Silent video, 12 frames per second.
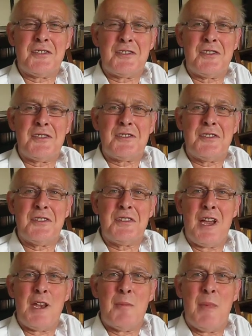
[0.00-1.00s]
assistant
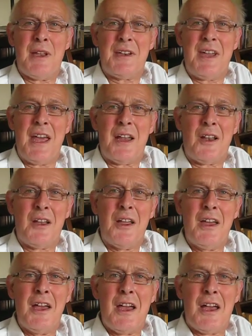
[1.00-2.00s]
Danny Mandel
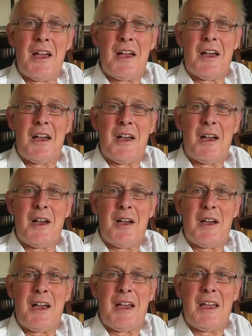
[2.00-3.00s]

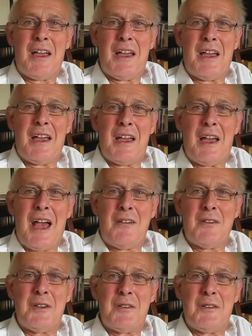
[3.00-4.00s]

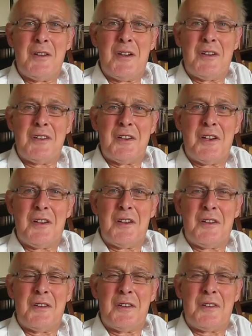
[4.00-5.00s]
having
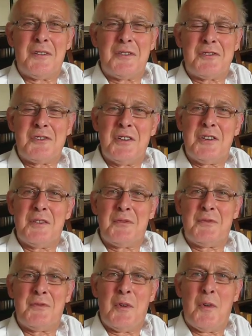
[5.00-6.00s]

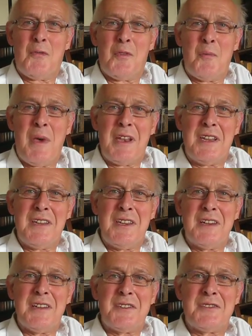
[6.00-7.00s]
served for many
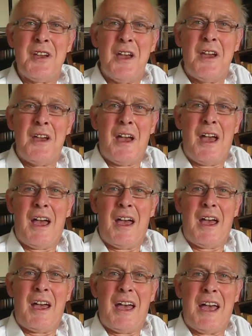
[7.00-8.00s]
years,
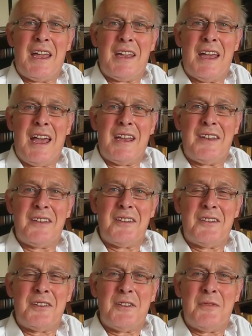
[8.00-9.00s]
and
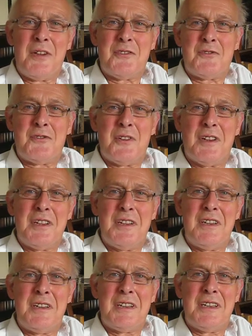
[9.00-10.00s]
that
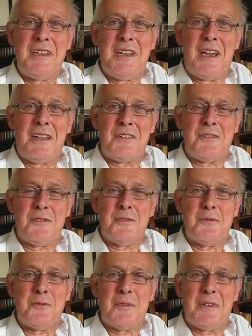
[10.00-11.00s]
eventually he had
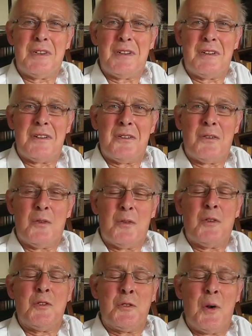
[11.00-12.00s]

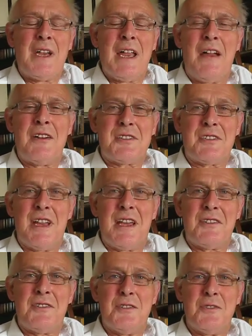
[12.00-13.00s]
to, Dwayne Harrison
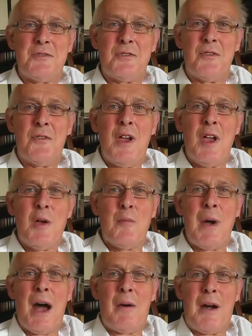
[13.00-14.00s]
had to sort of
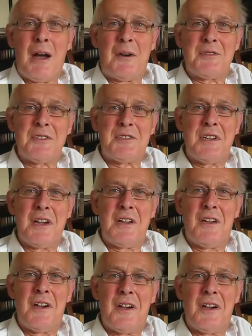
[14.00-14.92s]
bow out and take,